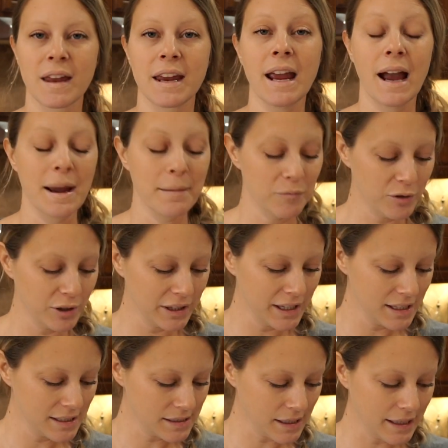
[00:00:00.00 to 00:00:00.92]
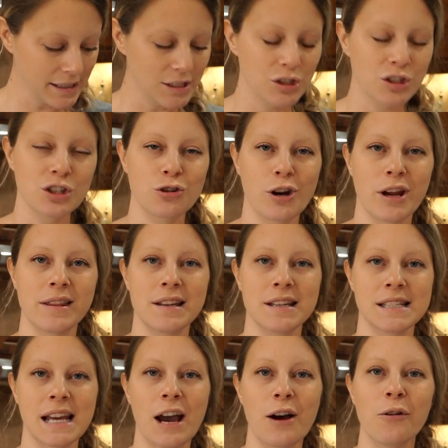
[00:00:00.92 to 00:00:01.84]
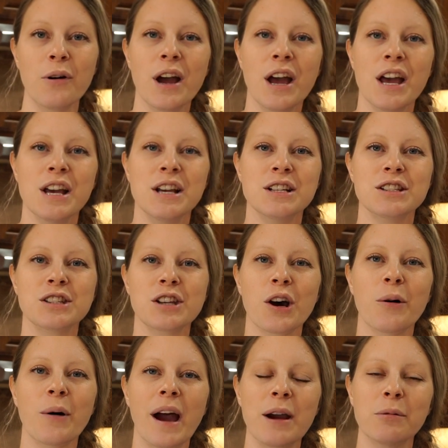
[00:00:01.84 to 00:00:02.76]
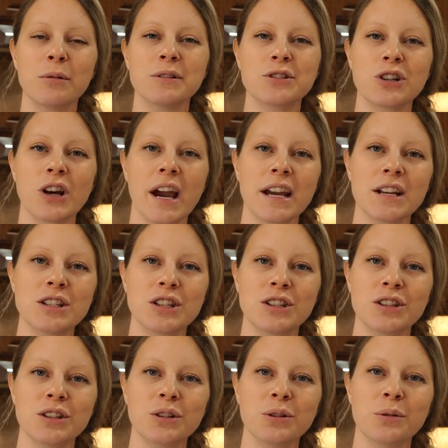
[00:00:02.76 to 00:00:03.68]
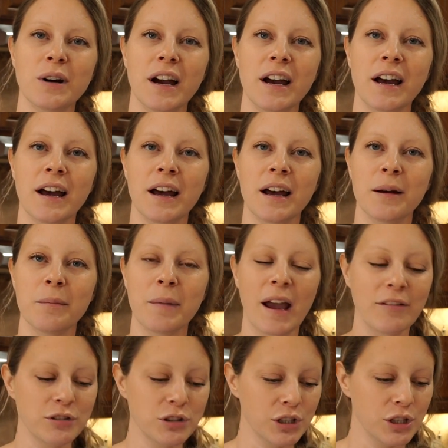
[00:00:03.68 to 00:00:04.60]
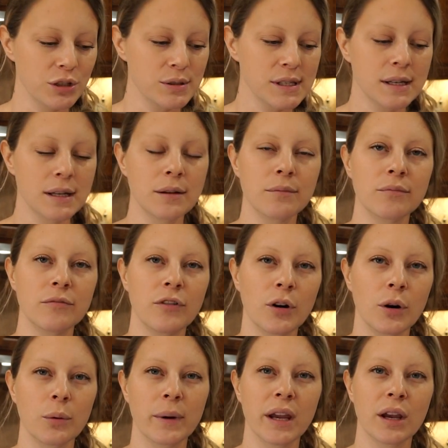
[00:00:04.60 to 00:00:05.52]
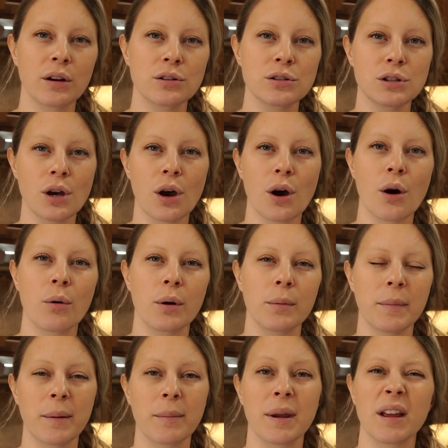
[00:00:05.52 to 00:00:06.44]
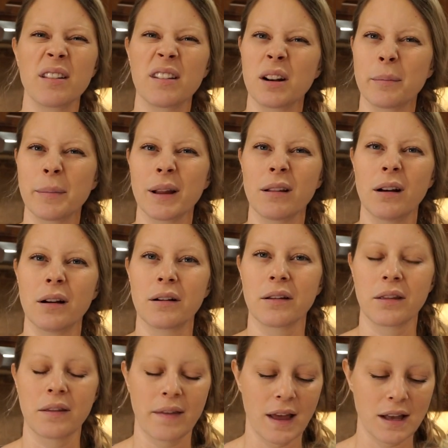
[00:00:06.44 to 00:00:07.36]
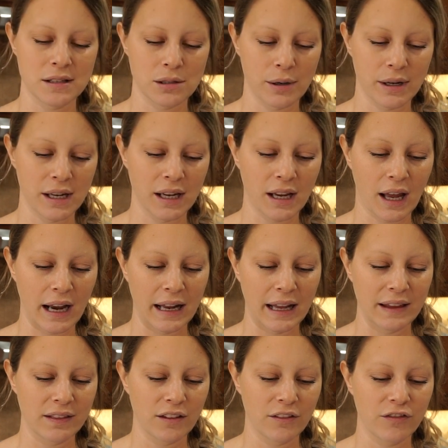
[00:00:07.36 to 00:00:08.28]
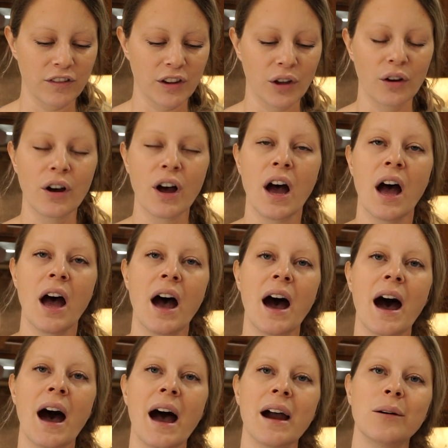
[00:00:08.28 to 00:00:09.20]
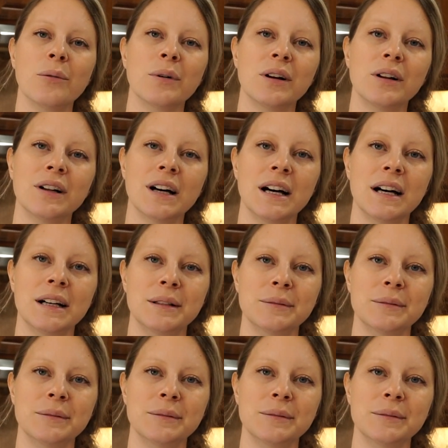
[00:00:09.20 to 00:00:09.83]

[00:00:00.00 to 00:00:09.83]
yeah, I'm really excited to try these out. So I will try to do after using them for a week or so, or maybe a little bit longer than that, so I can kind of get the feel. I will